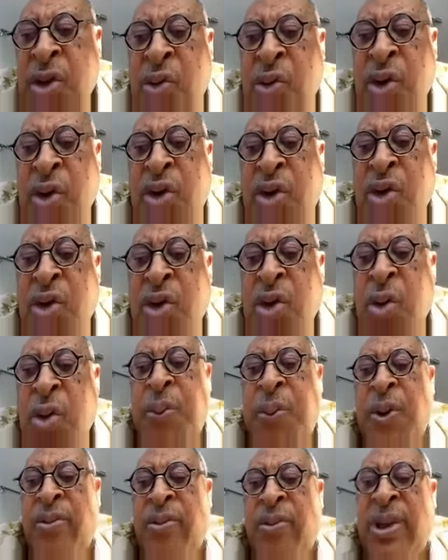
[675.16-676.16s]
with no
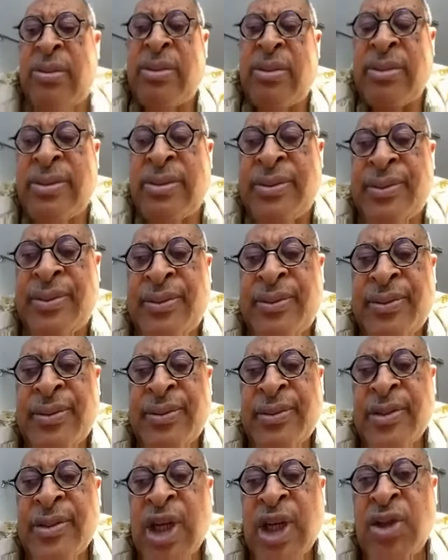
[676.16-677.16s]
problem.
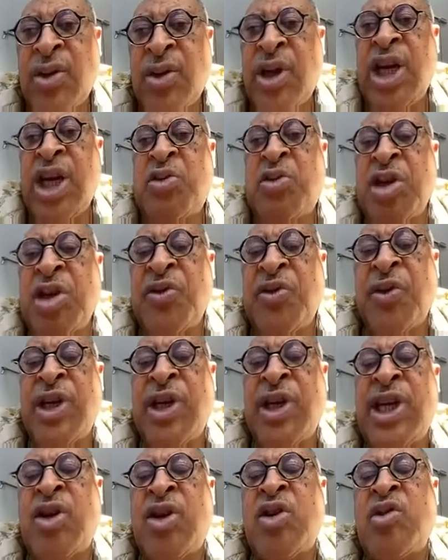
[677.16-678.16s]
Today, a 24
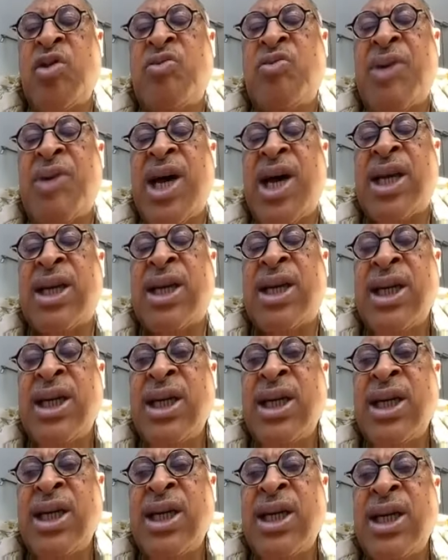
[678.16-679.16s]
year old man
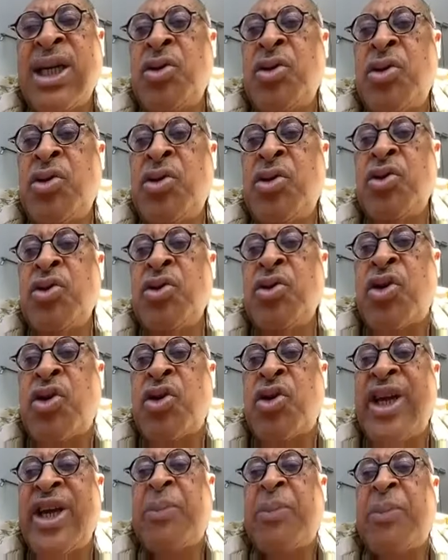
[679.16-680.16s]
is going to do his call
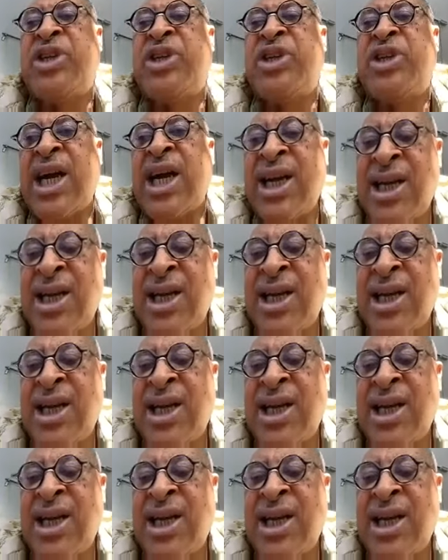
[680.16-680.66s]
in Abuja